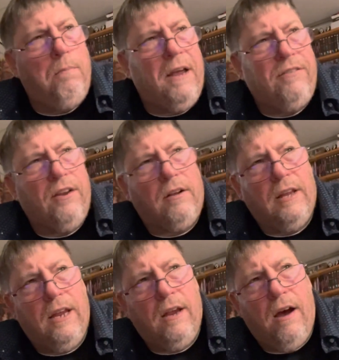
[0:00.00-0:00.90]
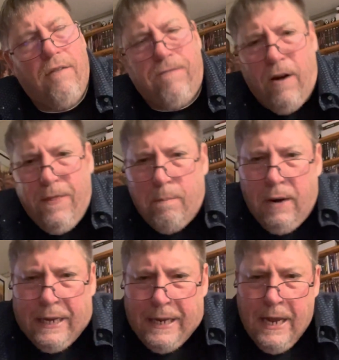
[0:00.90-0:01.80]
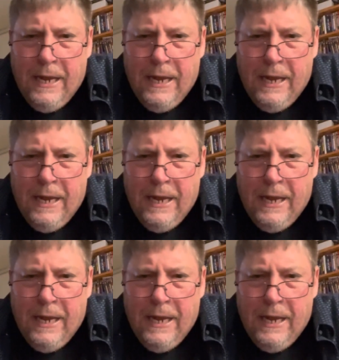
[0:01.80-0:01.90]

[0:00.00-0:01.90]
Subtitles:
basically front the money.